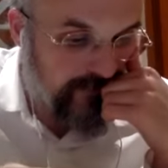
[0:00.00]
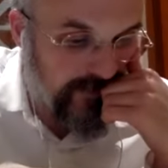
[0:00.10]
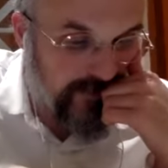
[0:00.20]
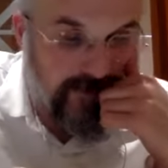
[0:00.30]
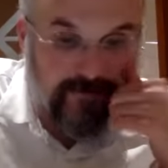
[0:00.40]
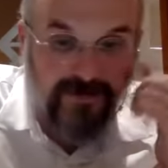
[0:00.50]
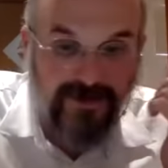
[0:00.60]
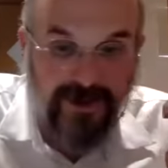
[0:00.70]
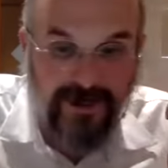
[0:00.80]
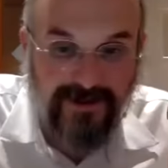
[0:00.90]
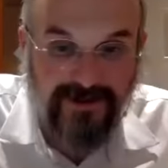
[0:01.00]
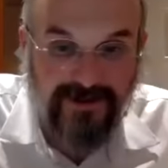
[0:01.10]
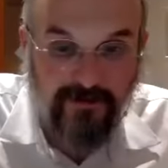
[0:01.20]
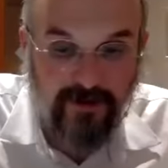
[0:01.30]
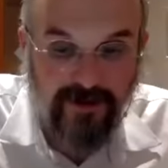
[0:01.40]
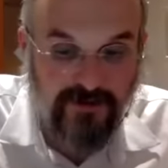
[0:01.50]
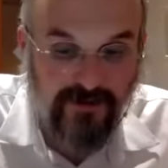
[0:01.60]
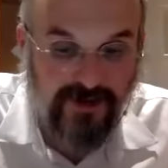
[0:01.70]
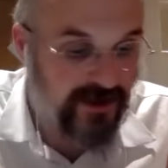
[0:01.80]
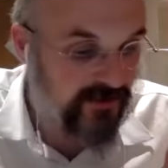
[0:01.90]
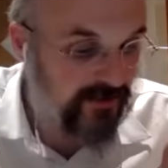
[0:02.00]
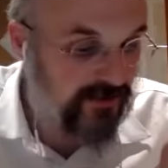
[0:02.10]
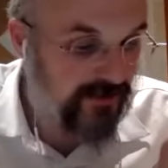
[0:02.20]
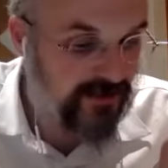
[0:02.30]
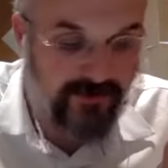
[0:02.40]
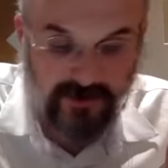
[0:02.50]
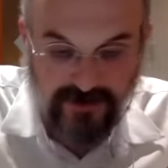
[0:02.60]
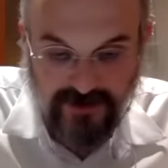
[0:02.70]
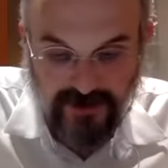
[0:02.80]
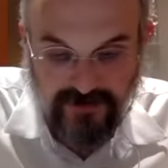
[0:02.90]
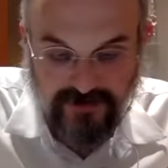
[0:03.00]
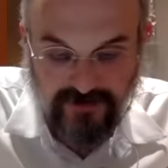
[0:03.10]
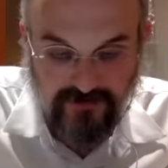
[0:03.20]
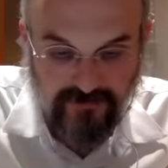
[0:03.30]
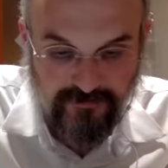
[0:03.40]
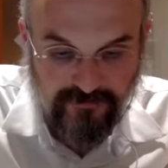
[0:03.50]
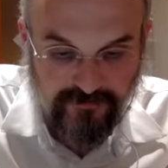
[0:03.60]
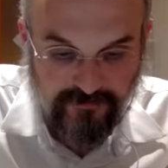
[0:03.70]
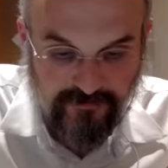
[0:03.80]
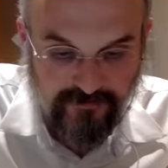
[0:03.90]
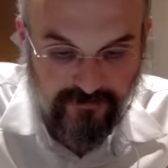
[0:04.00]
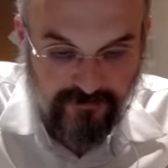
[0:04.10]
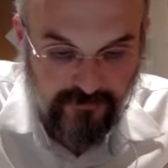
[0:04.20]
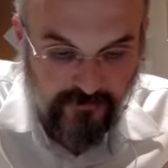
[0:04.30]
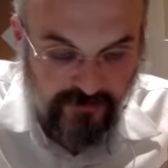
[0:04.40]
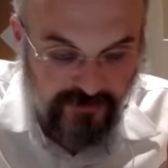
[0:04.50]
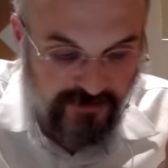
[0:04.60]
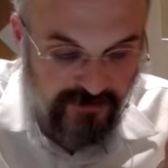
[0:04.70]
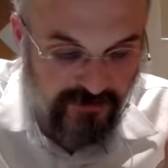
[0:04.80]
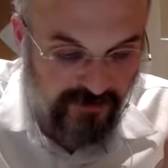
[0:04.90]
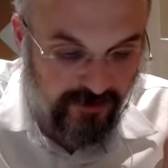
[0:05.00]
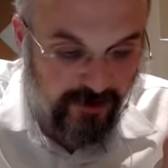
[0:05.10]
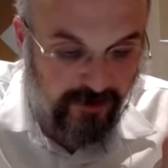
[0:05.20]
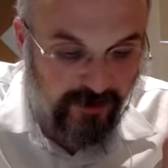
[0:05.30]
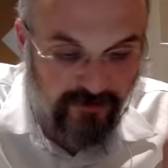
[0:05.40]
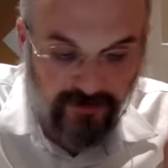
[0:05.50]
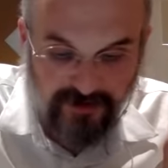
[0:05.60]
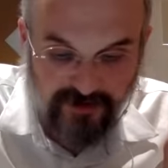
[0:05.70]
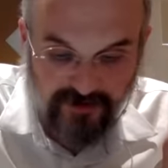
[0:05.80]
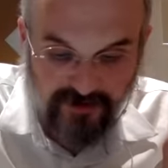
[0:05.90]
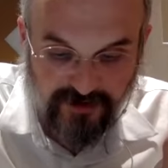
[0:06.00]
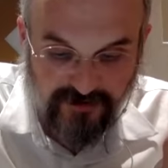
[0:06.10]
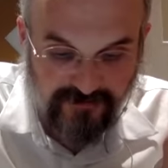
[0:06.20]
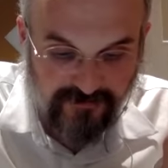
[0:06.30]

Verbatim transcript: Yeah, it's going to ask that's unpolished bricks, actually. think what is going to ask. So it seems like there are unpolished bricks.